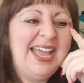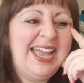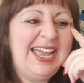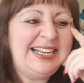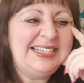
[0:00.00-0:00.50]

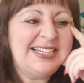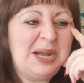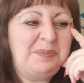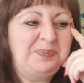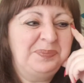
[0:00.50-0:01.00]
And
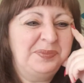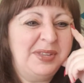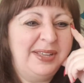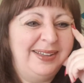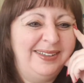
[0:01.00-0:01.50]

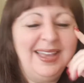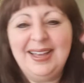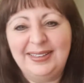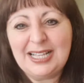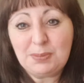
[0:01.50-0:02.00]

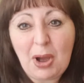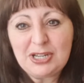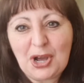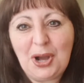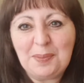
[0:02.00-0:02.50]
yeah, and that's my
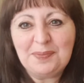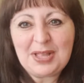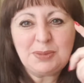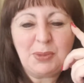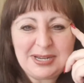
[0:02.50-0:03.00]
time.
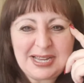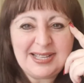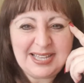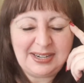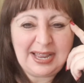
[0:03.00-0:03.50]
That's my day,
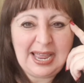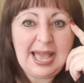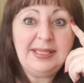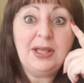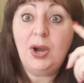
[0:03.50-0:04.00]
Sunday.
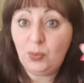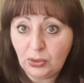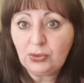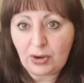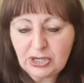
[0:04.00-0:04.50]
And I
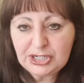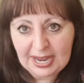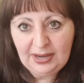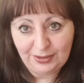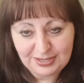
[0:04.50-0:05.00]
will
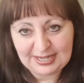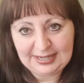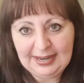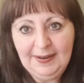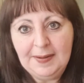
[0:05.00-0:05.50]
crochet on
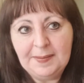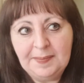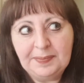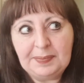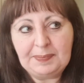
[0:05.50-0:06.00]
Sunday,
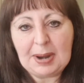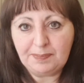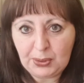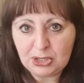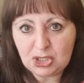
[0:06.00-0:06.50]

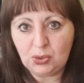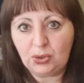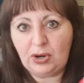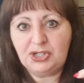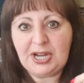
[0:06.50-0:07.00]
but personal
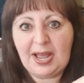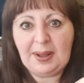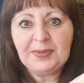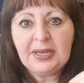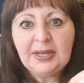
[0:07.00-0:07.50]
crochet.
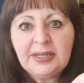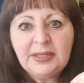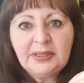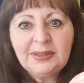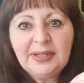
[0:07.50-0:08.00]

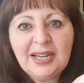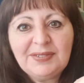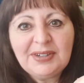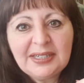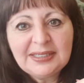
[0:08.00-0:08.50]
You have
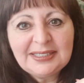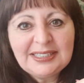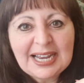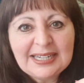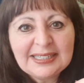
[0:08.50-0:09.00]
a
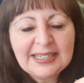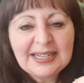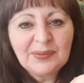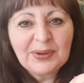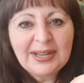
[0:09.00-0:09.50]
date,
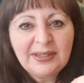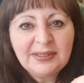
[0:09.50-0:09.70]
can't wait.